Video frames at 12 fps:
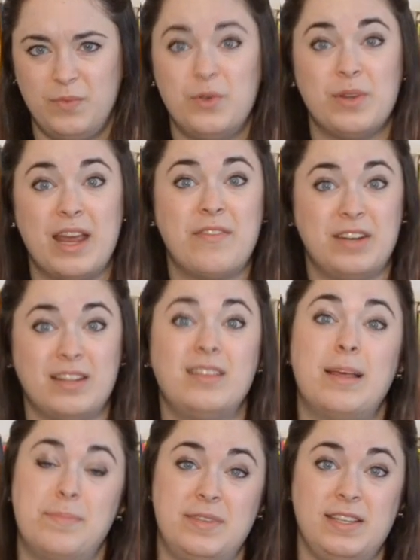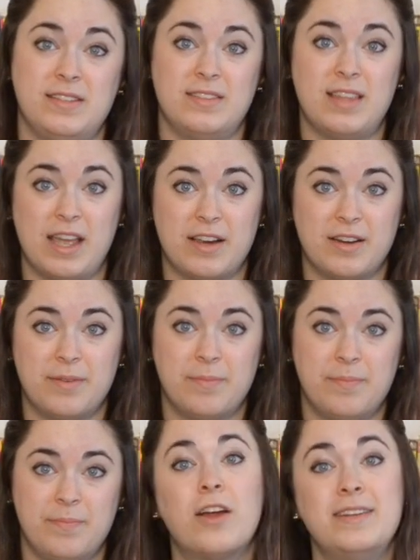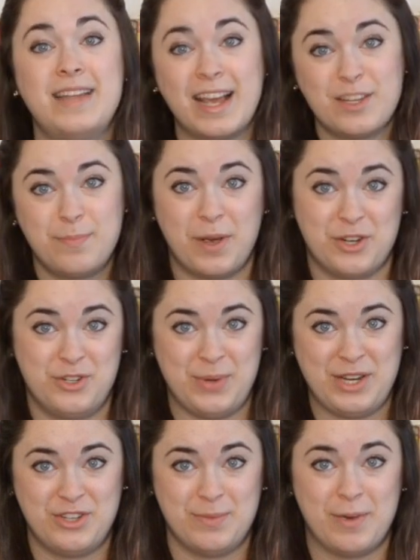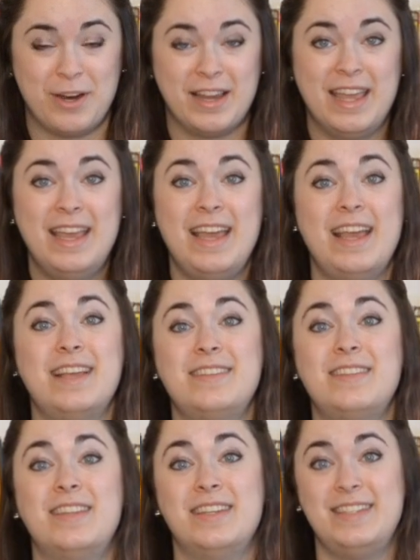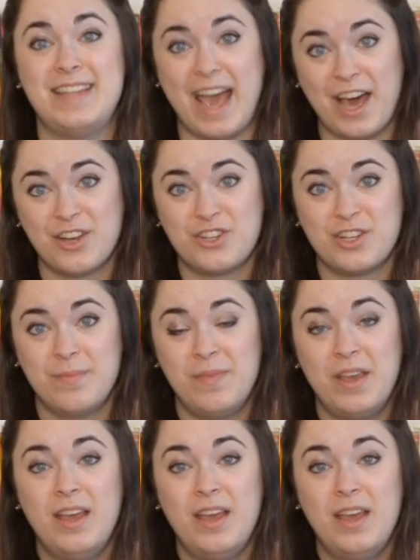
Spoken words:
You can have an ellipses there. Our next punctuation mark is the dash.